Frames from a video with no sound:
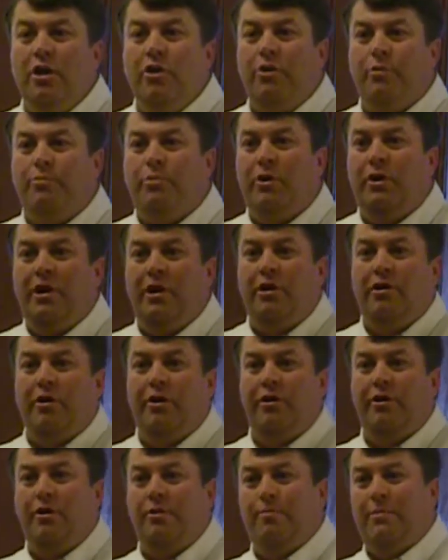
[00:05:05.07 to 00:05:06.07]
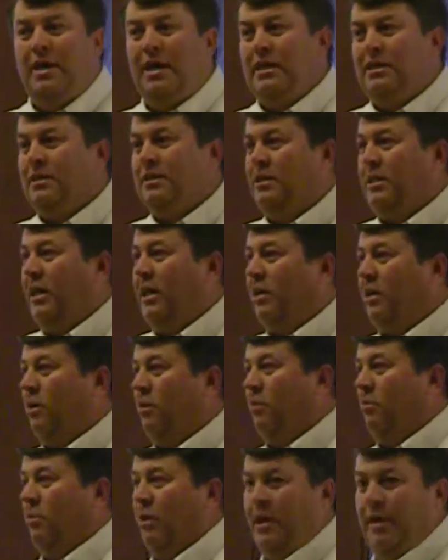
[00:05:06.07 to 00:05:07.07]
They're putting her on a bus and taking
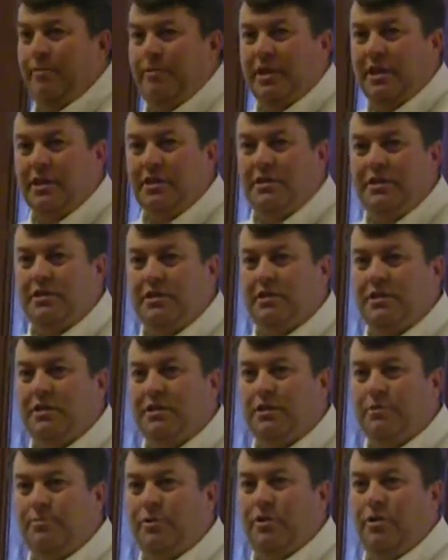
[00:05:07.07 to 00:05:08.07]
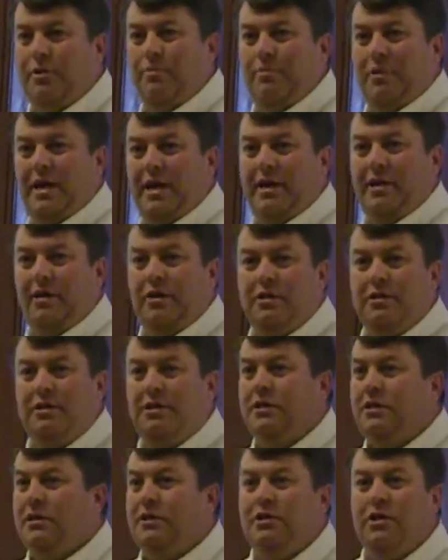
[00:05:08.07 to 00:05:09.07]
her away because she's a disputed minor.
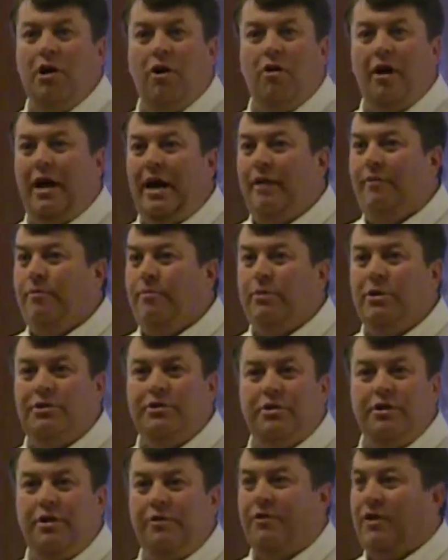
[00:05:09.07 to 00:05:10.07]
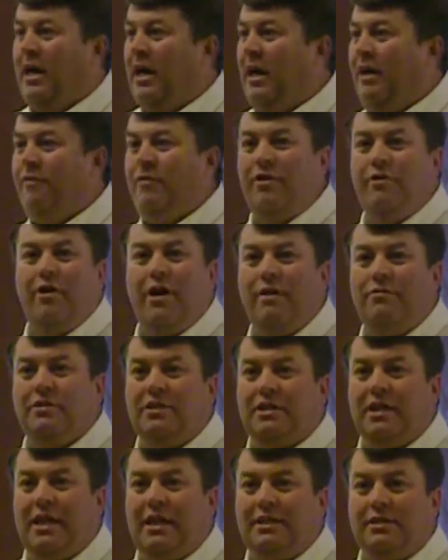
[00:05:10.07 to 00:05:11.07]
She says, no, I have a birth certificate. I have a
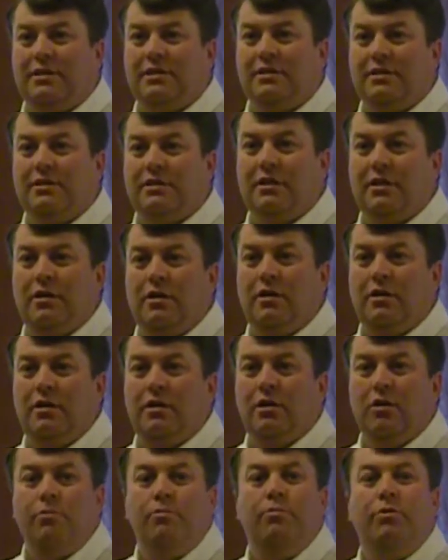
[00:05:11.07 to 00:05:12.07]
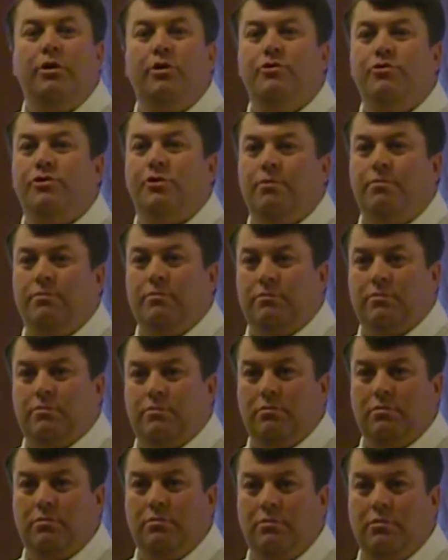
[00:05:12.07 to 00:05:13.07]
driver's license. Produce them.
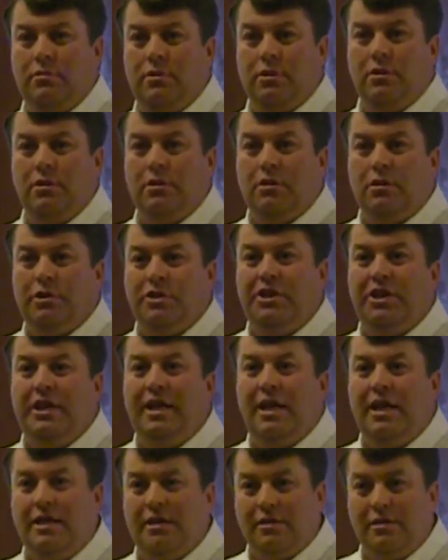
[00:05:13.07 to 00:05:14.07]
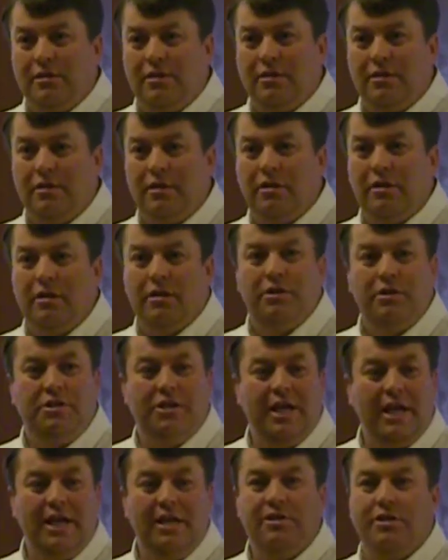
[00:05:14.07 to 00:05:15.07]
She does.
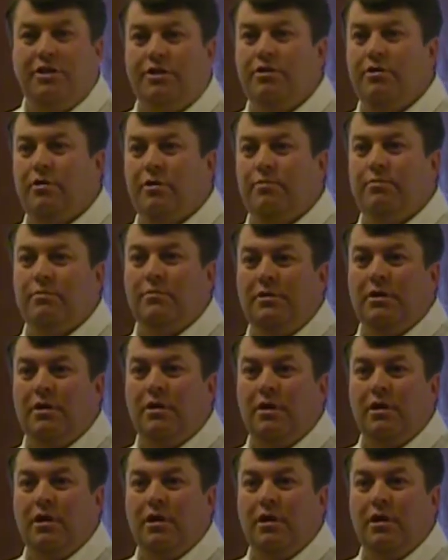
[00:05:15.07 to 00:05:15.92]
She hands it to them.